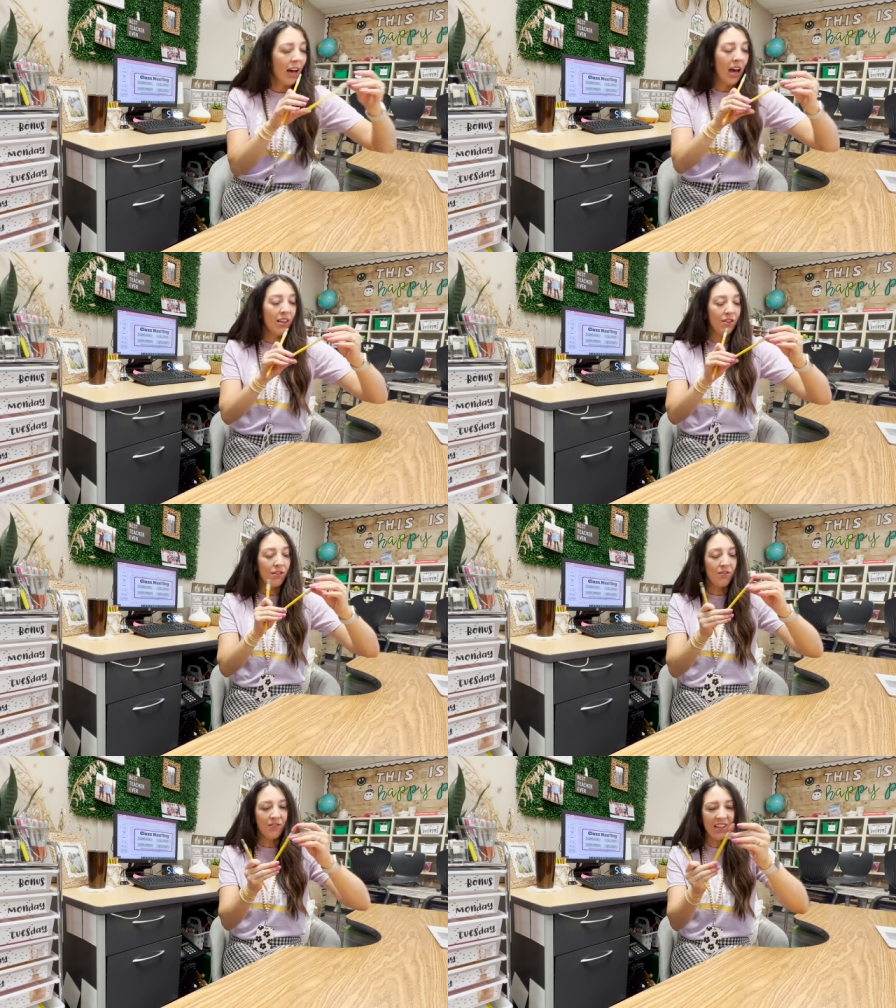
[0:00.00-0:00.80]
a little
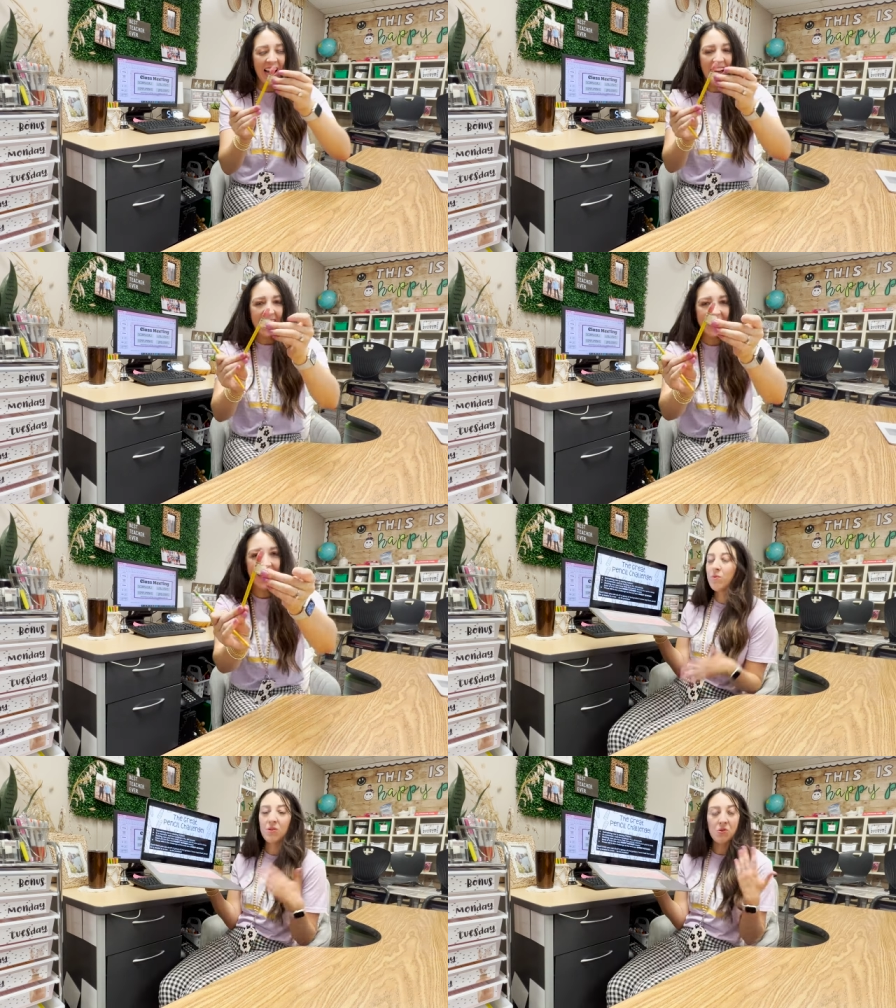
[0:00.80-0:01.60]

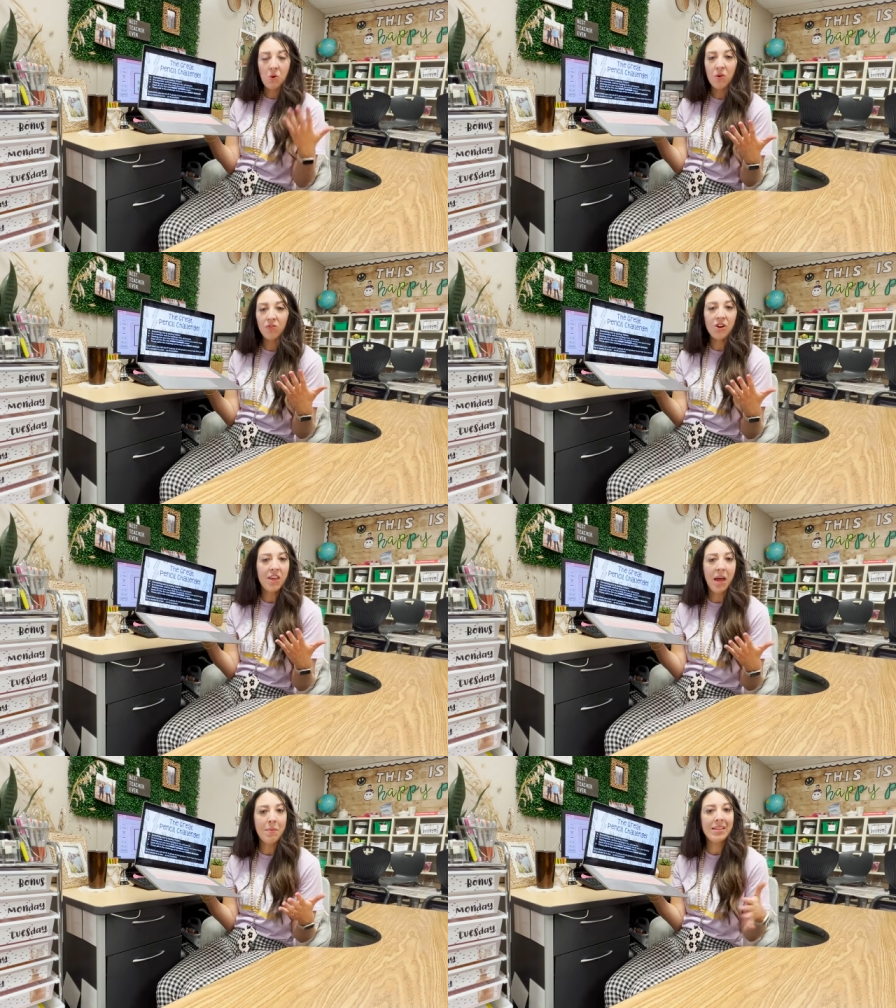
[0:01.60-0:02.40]
flag. The goal for
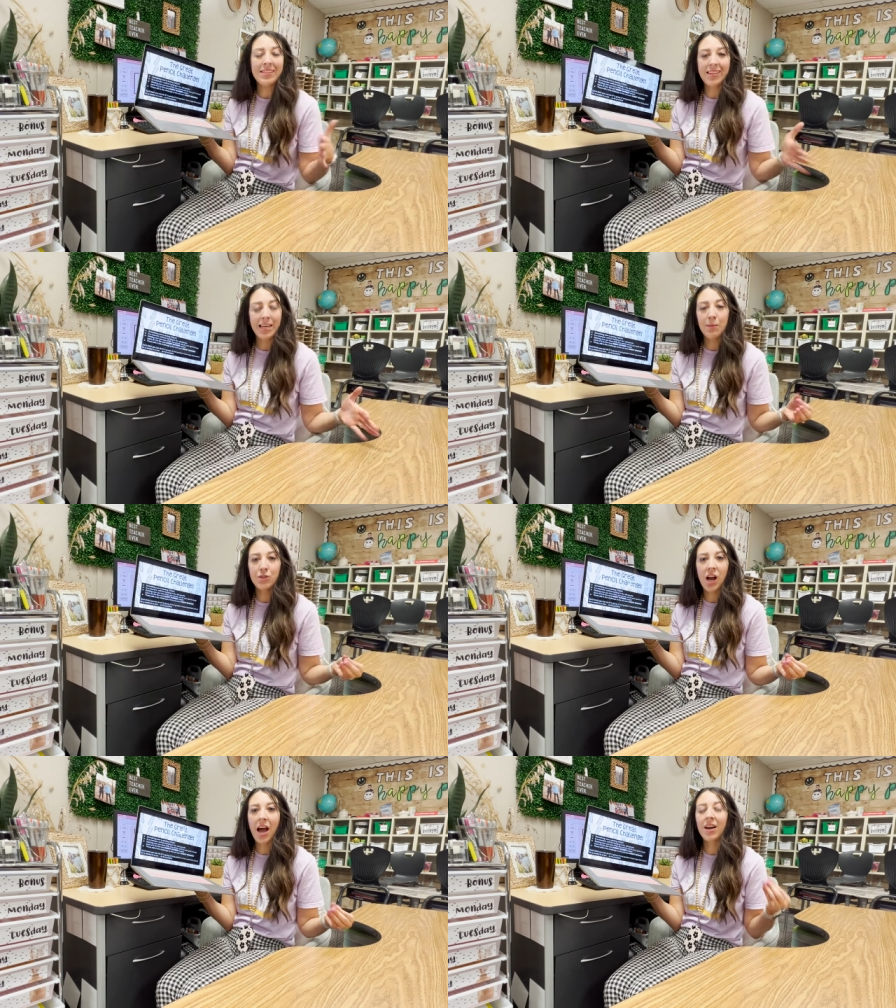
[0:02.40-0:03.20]
them is to keep
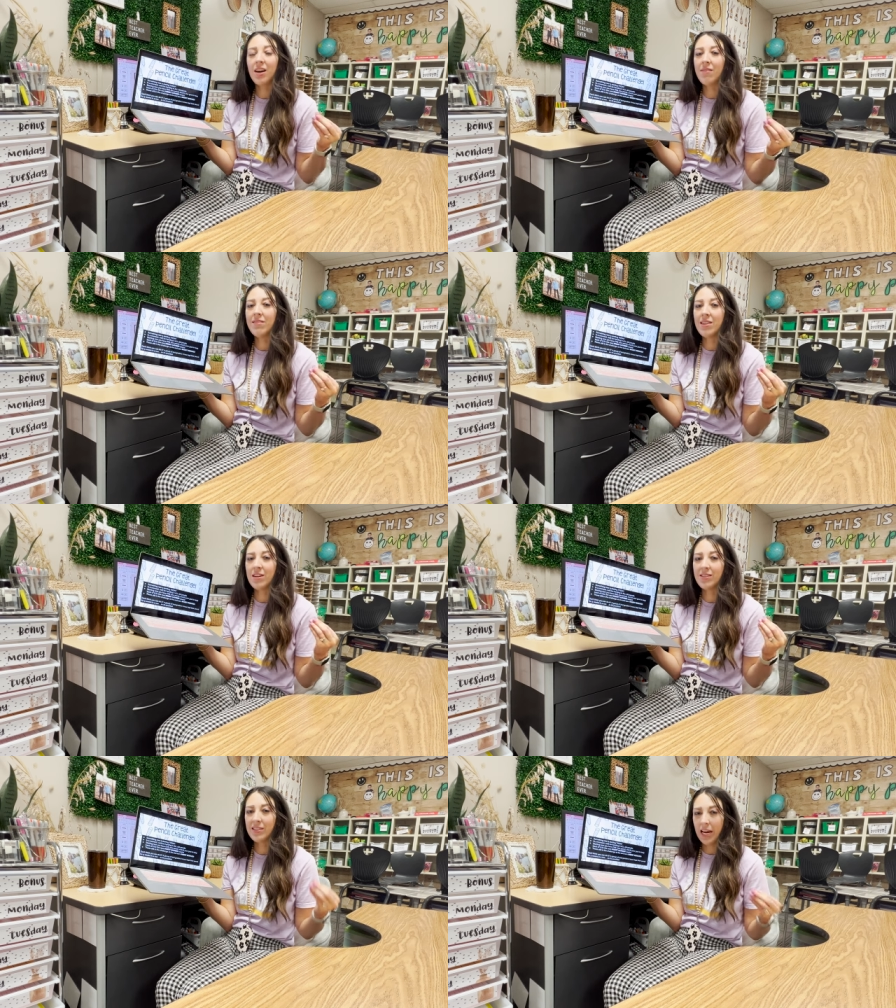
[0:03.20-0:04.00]
track of their
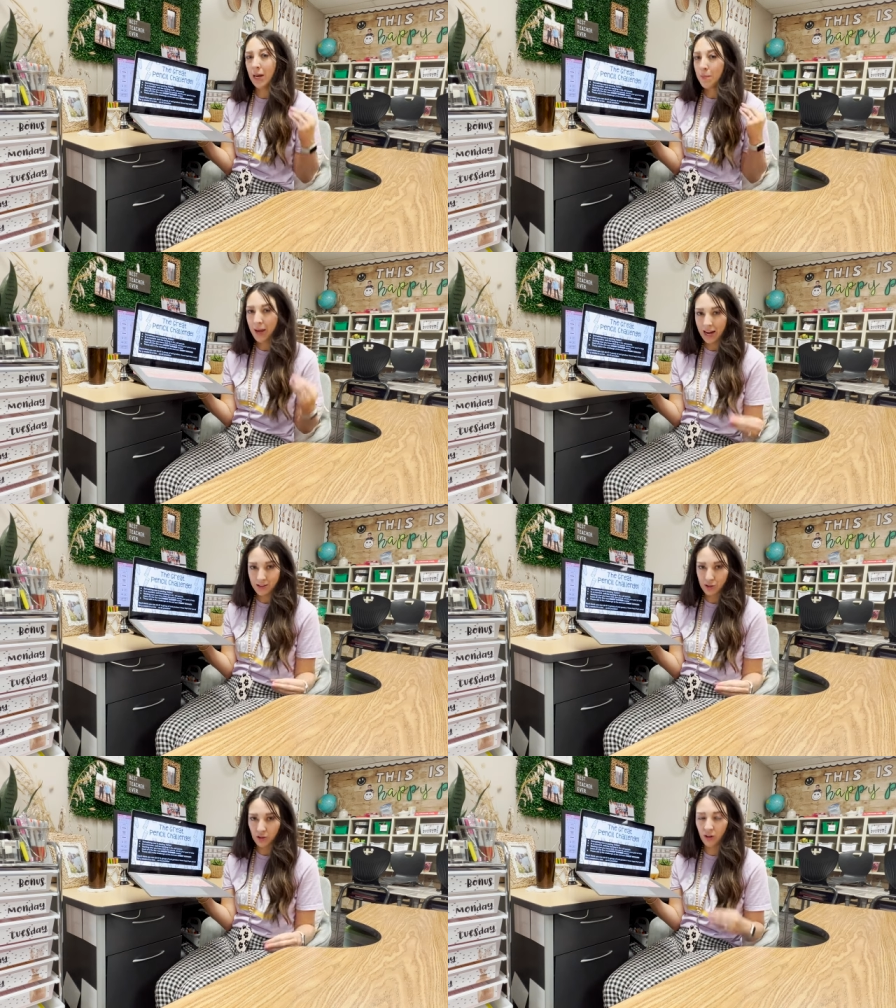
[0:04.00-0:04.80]
same
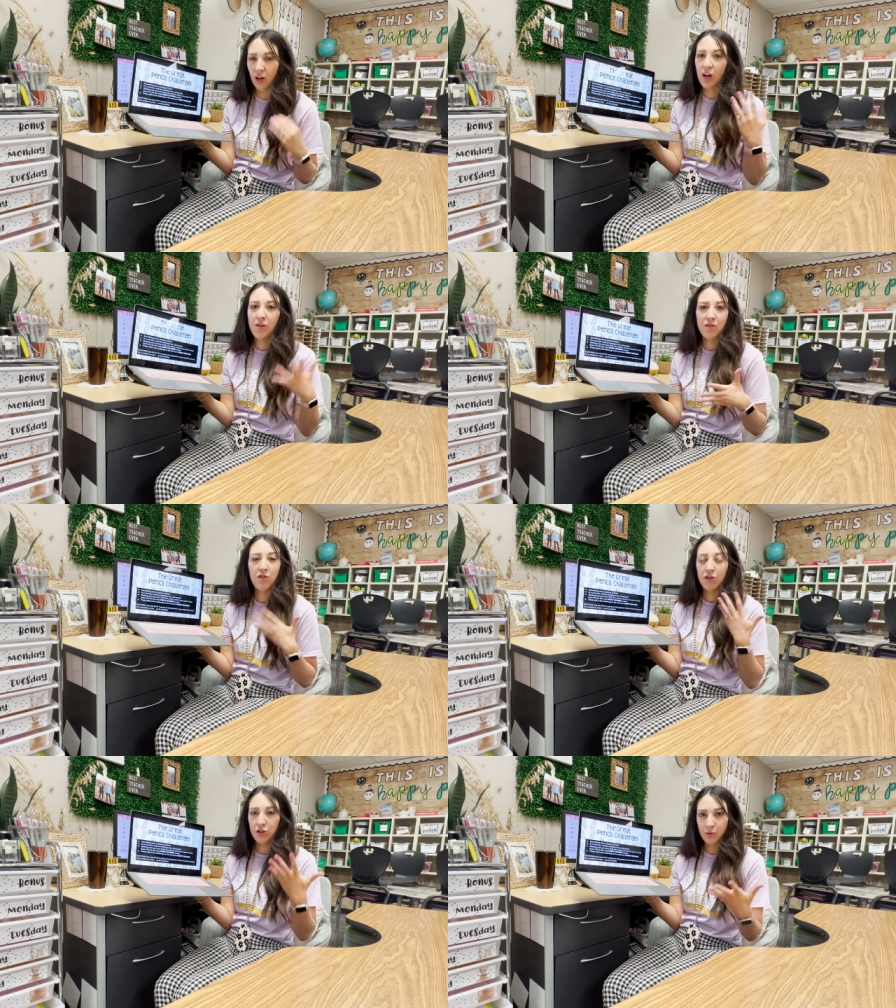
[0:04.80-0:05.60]
pencil for
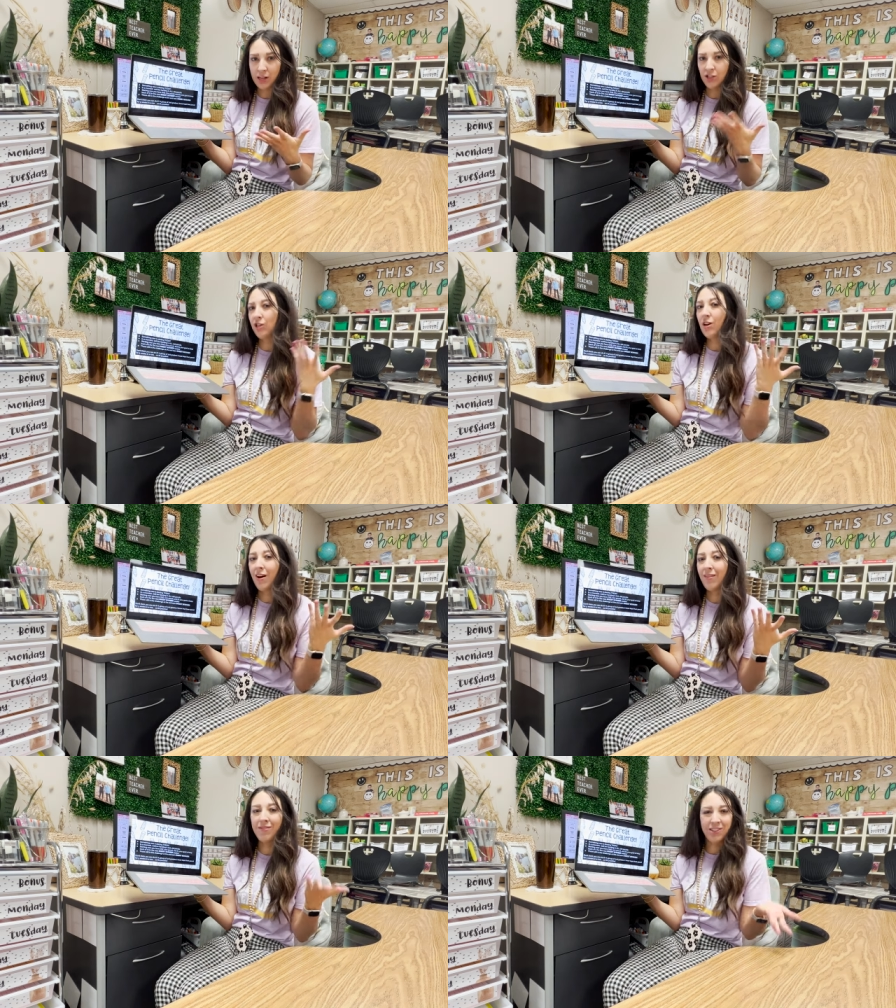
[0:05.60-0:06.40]
the duration
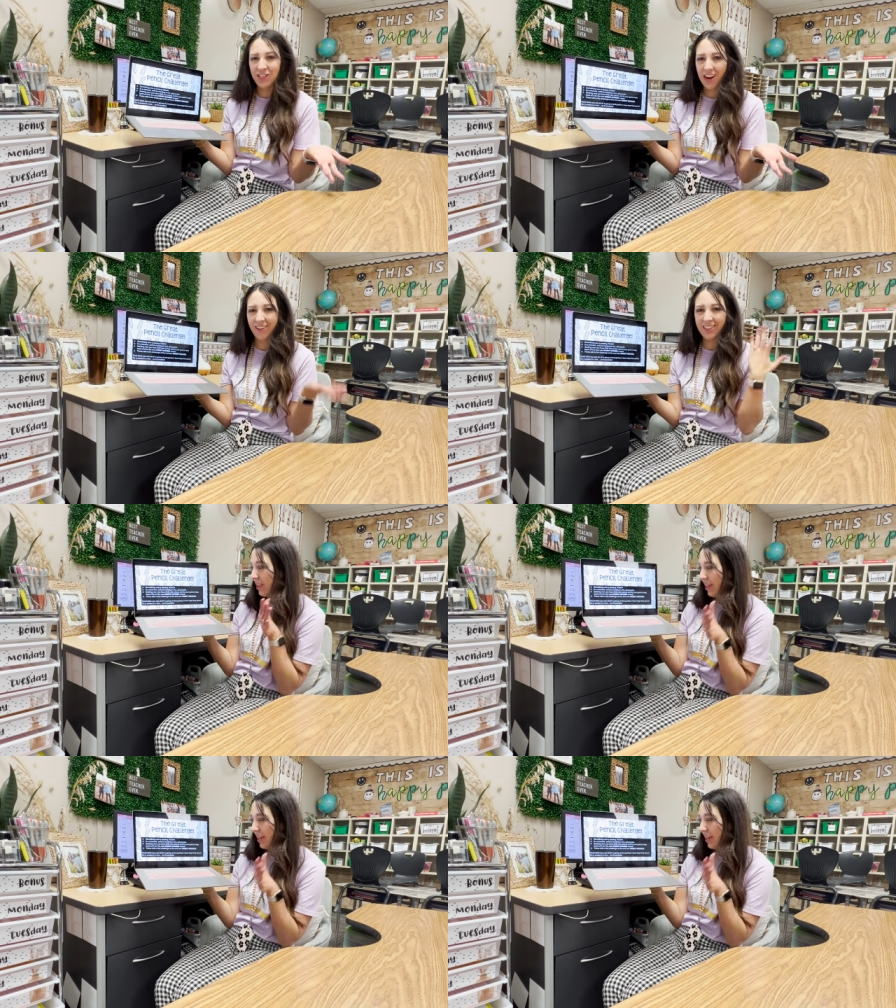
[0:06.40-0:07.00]
of the challenge.